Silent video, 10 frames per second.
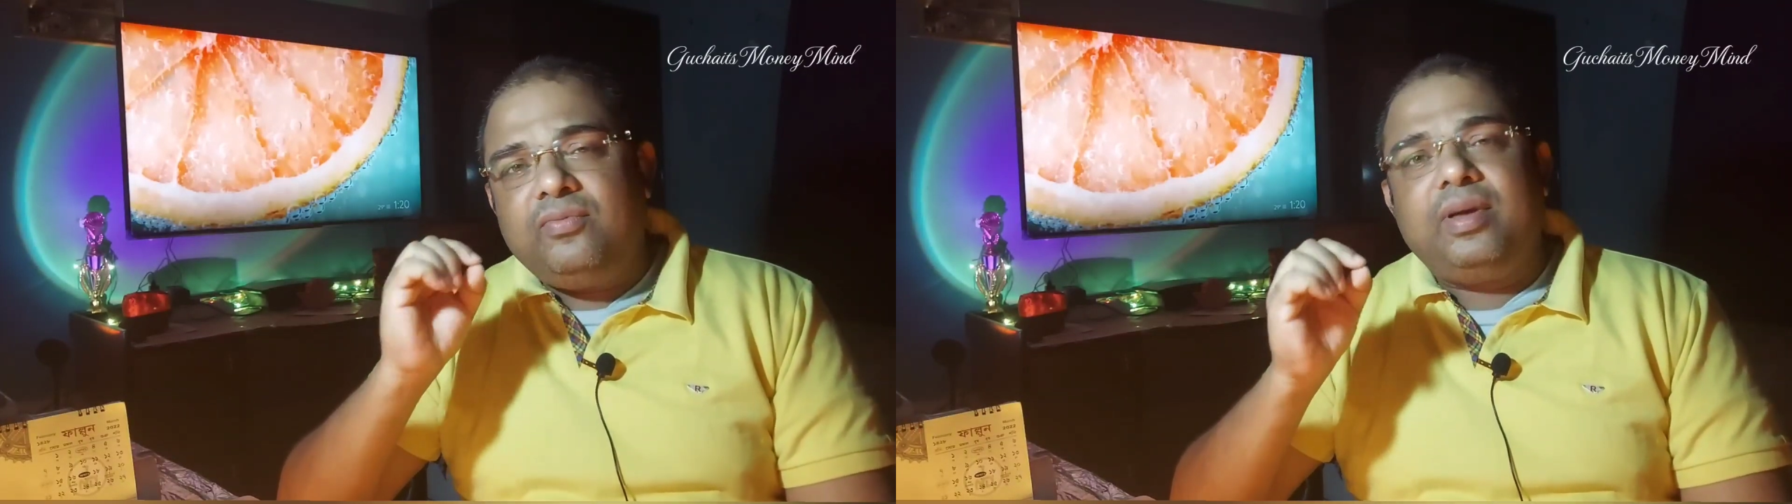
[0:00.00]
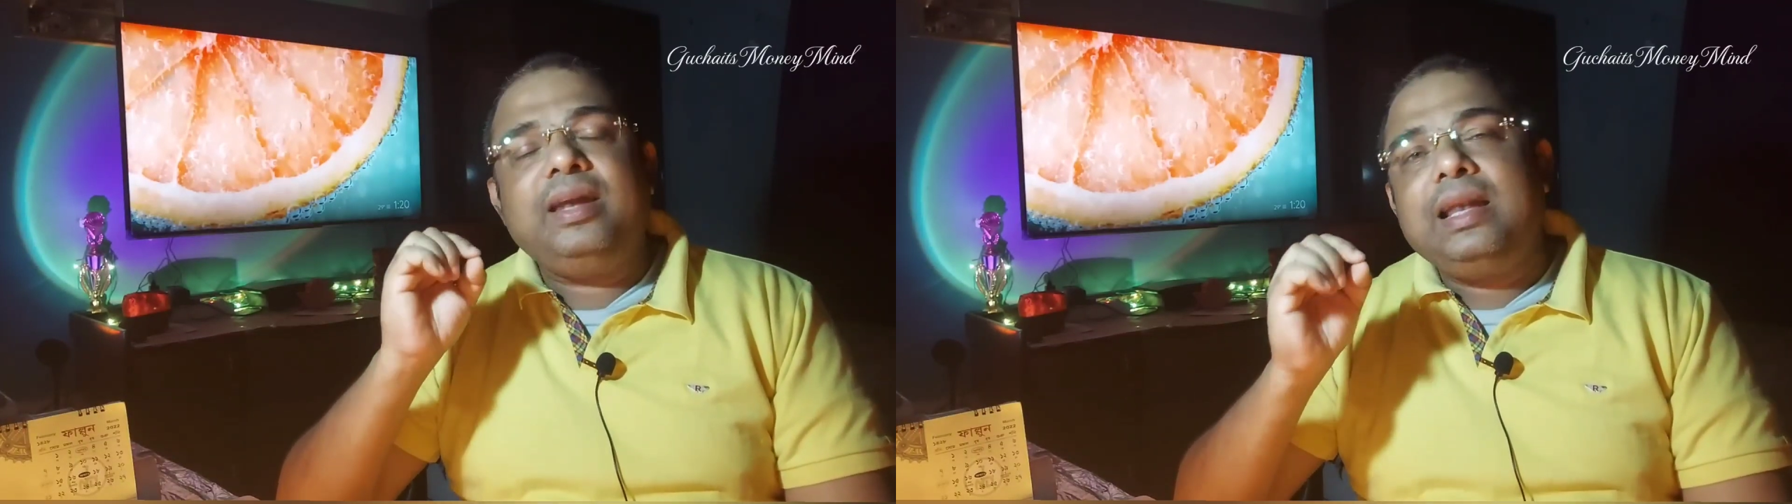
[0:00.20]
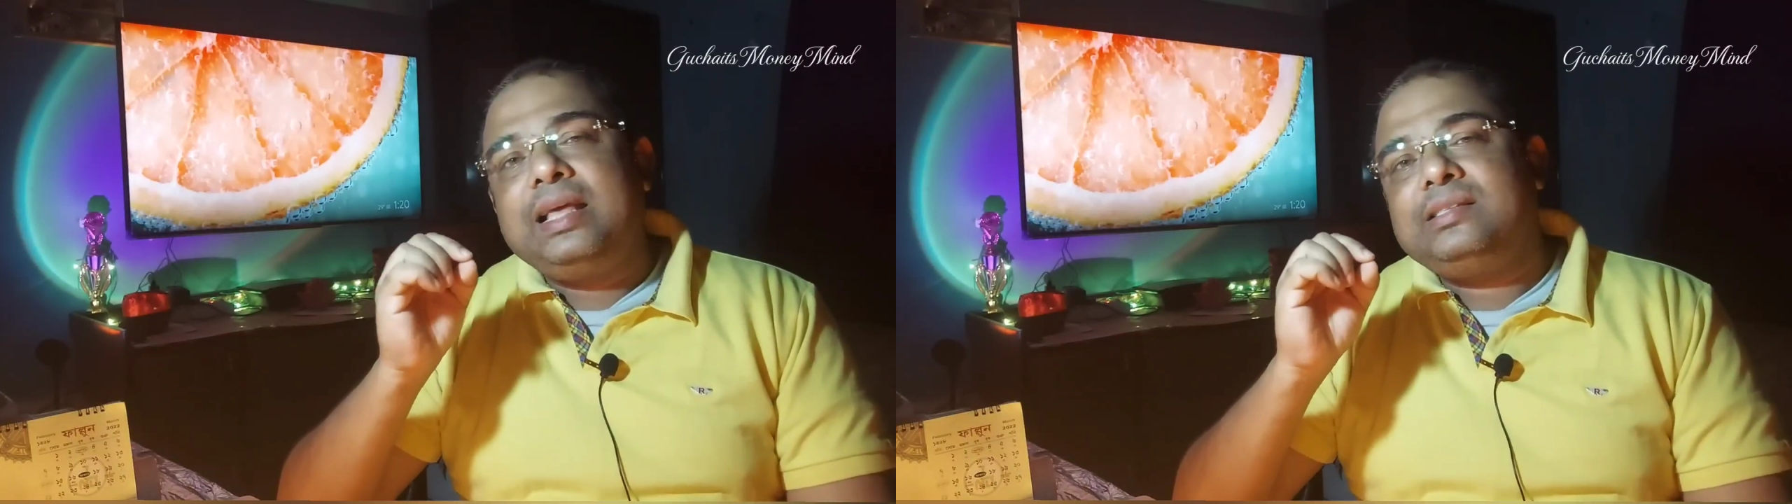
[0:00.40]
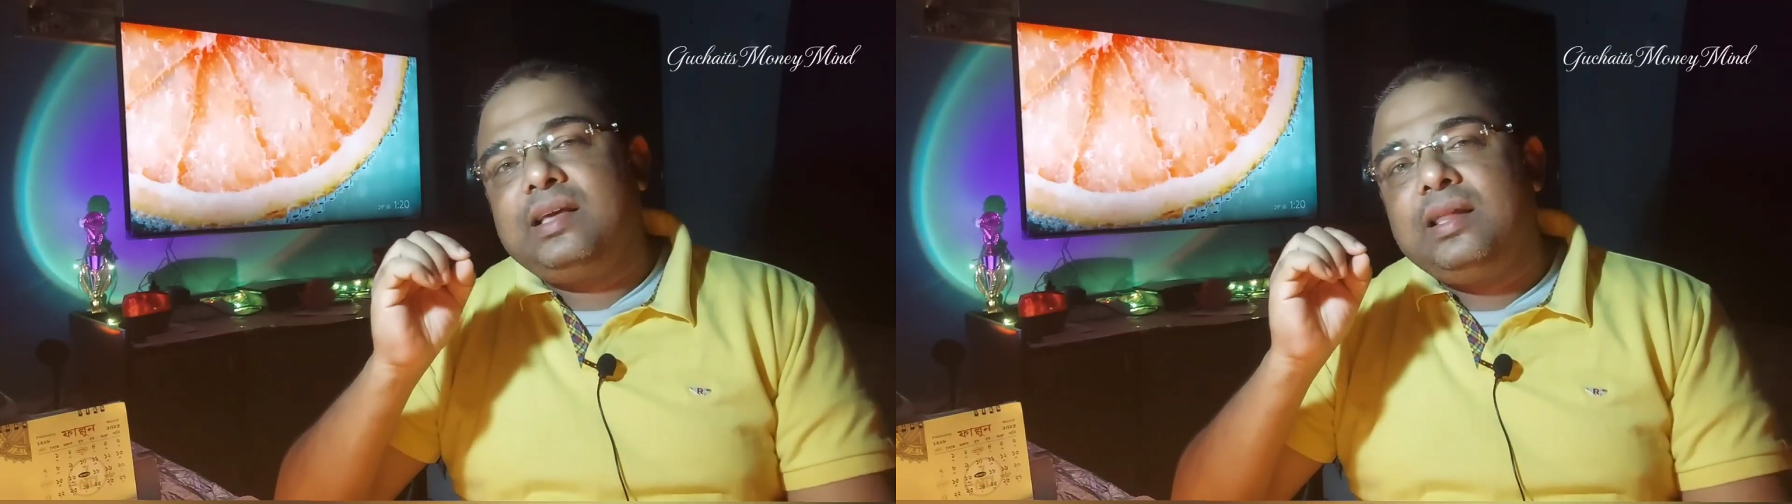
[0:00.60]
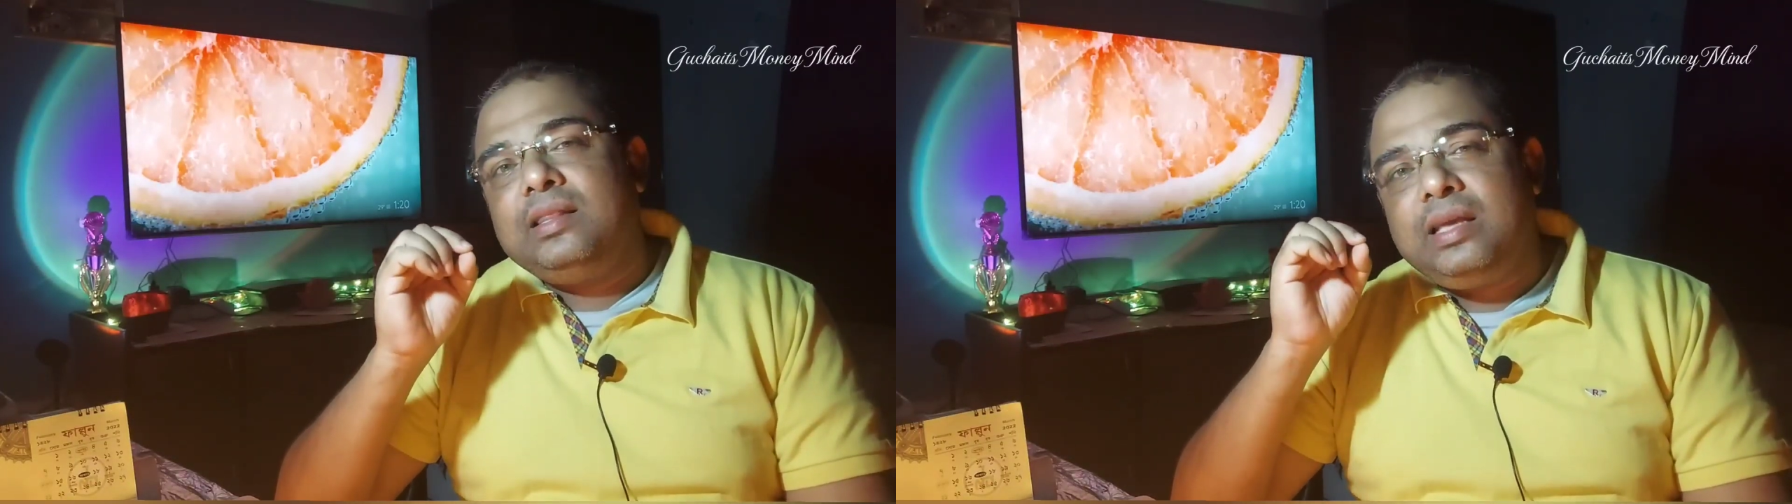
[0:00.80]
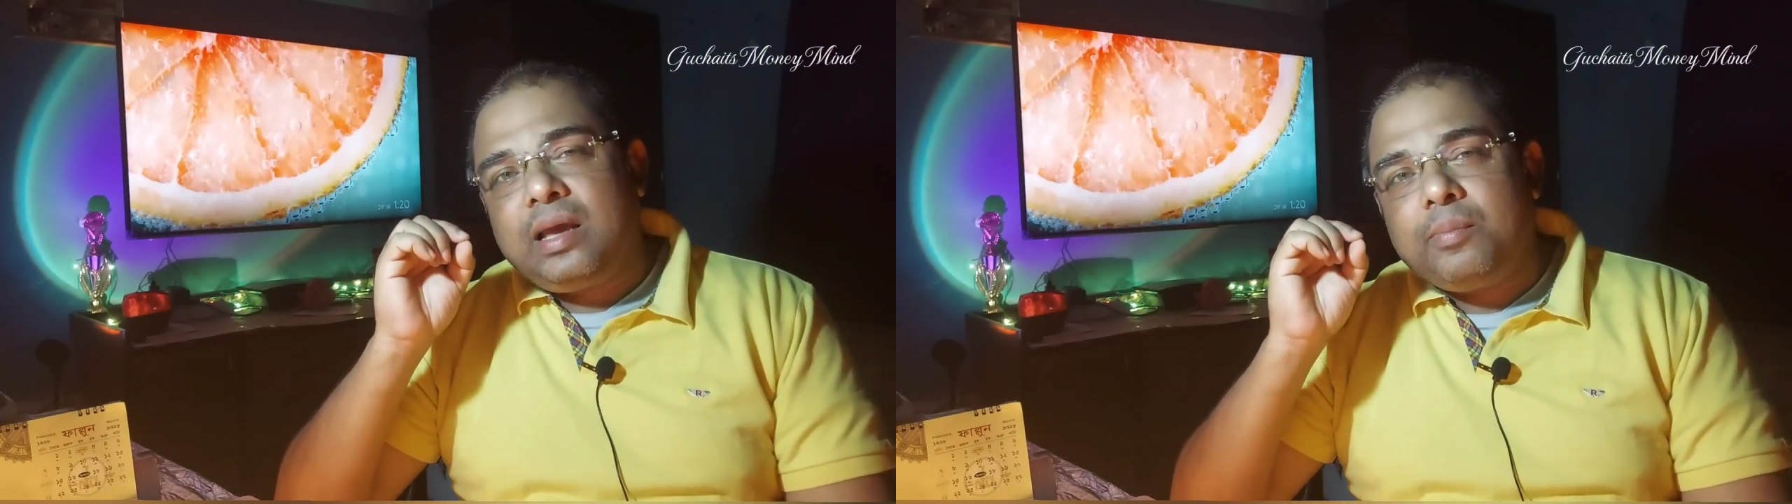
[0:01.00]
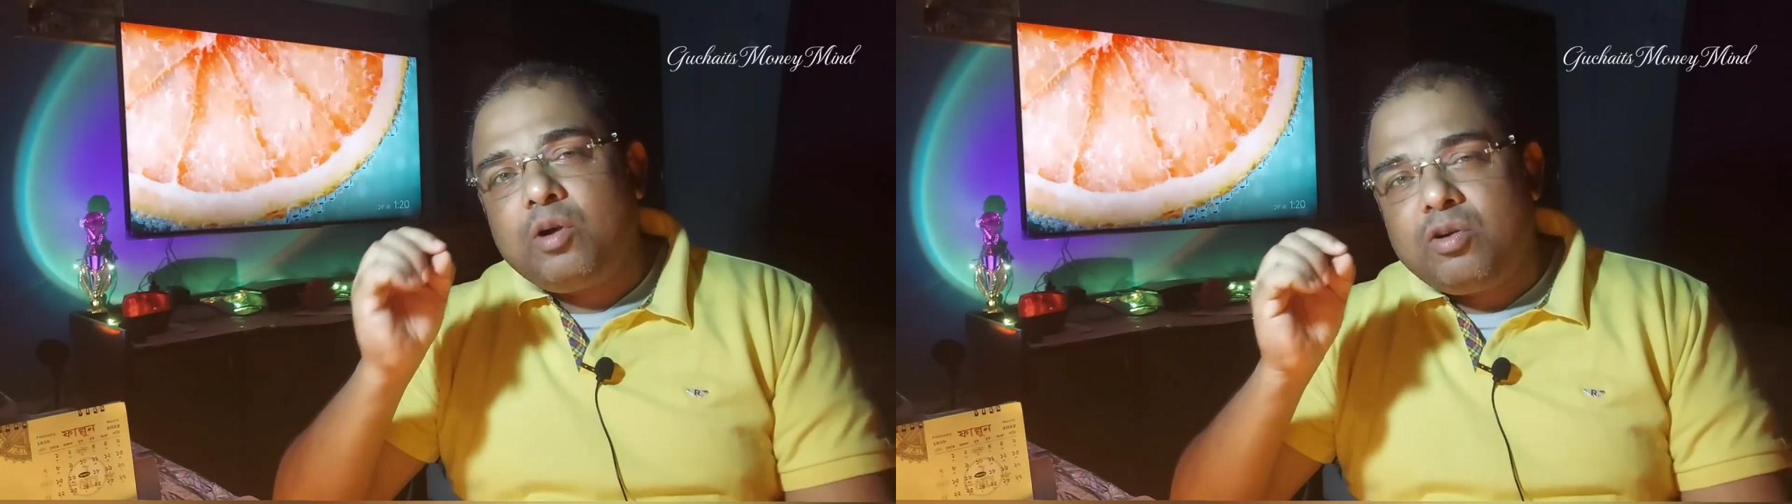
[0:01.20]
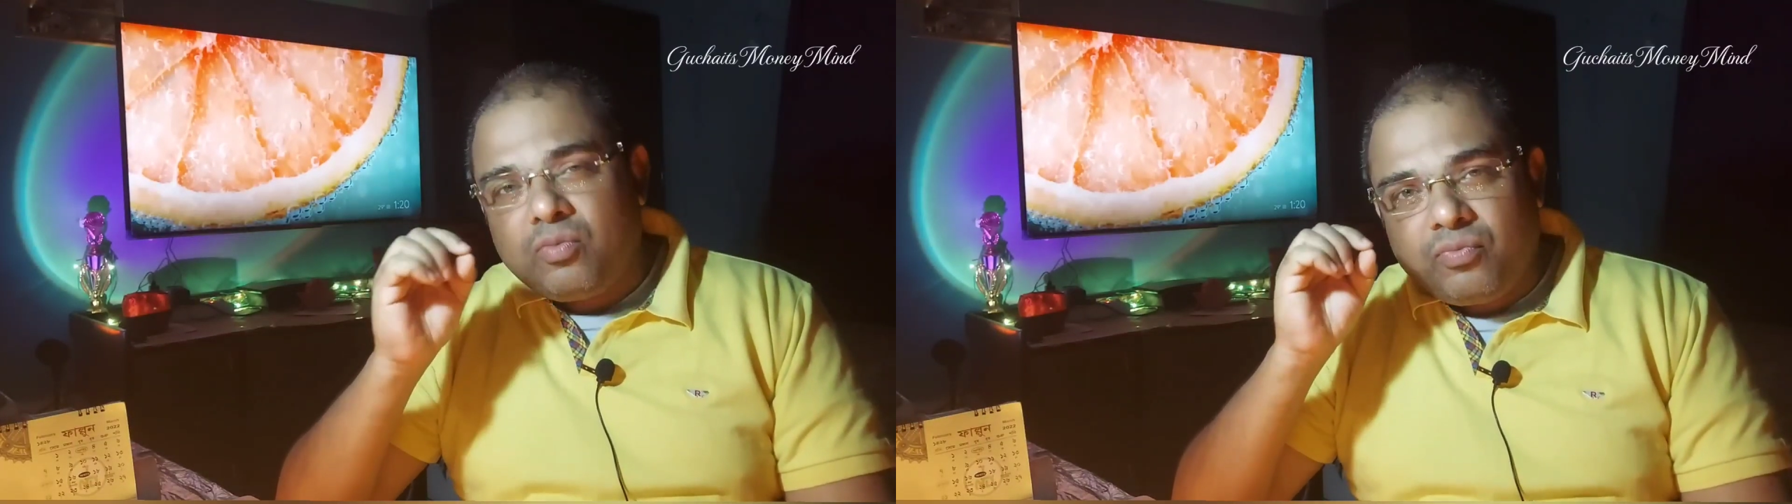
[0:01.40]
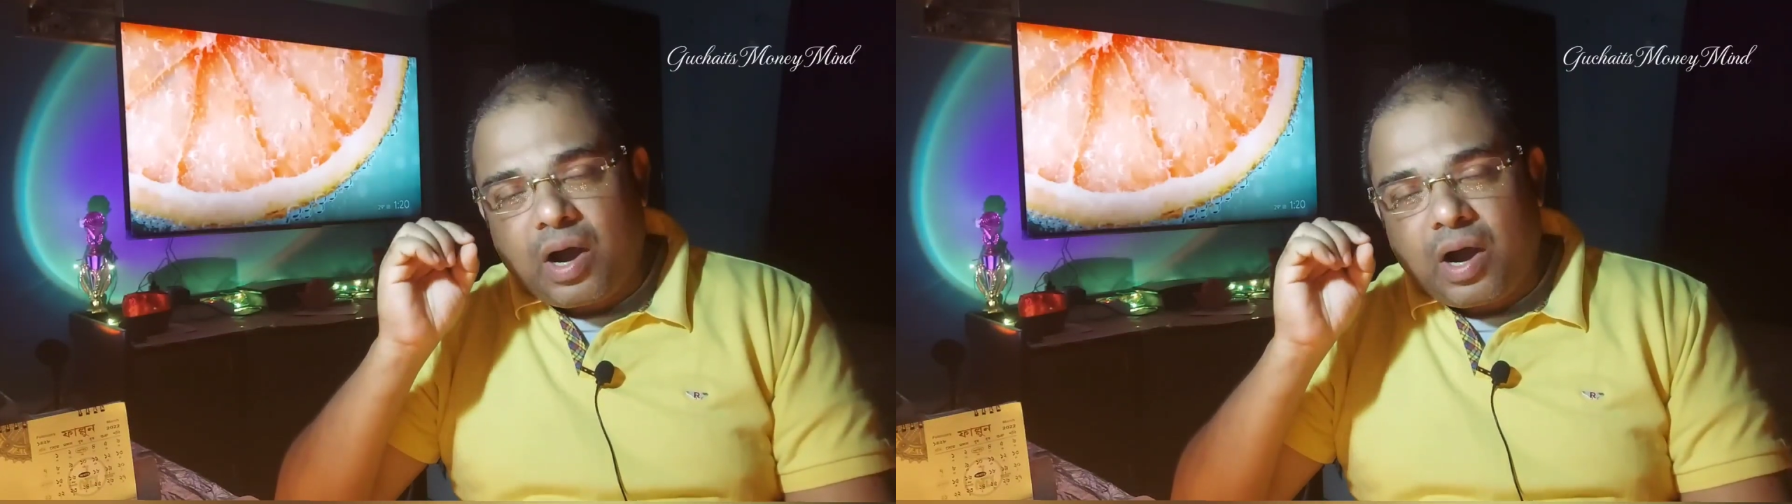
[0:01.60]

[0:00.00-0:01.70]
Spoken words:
very less than the amount of